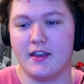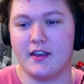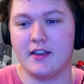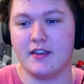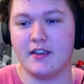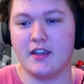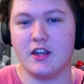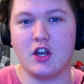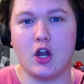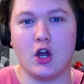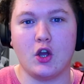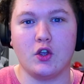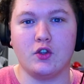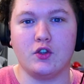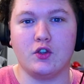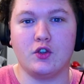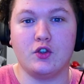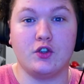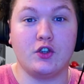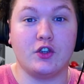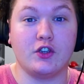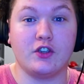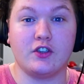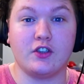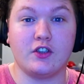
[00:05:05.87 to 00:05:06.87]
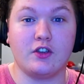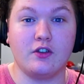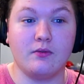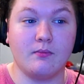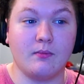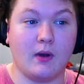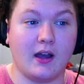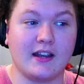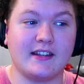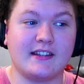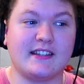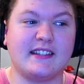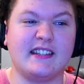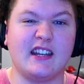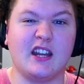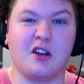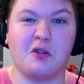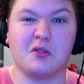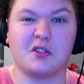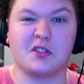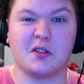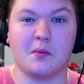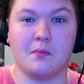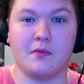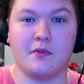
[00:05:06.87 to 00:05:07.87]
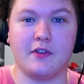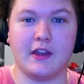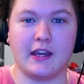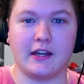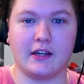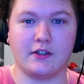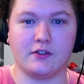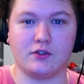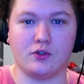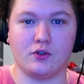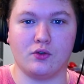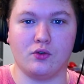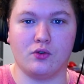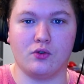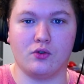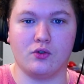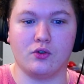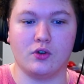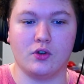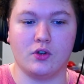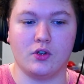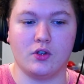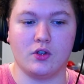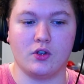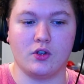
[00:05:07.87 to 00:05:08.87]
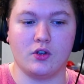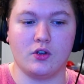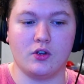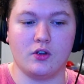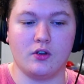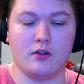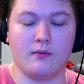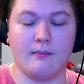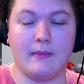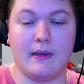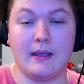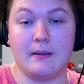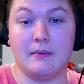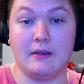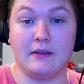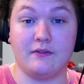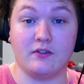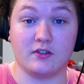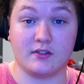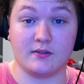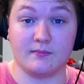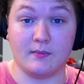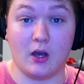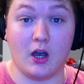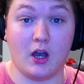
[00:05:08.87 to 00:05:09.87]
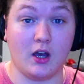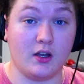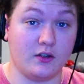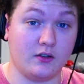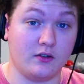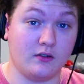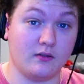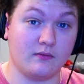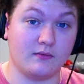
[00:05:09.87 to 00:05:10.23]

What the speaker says: You know, you might steal some things, or maybe if you're smart,